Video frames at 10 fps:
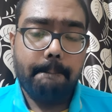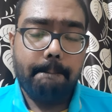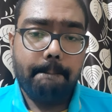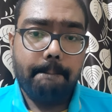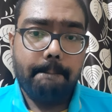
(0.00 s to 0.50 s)

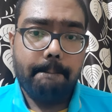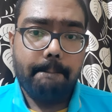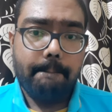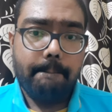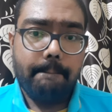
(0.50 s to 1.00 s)

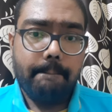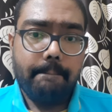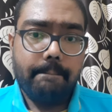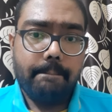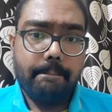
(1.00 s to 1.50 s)

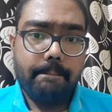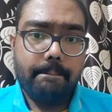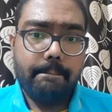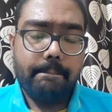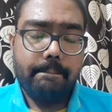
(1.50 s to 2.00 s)

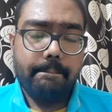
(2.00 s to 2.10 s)
(no one is talking)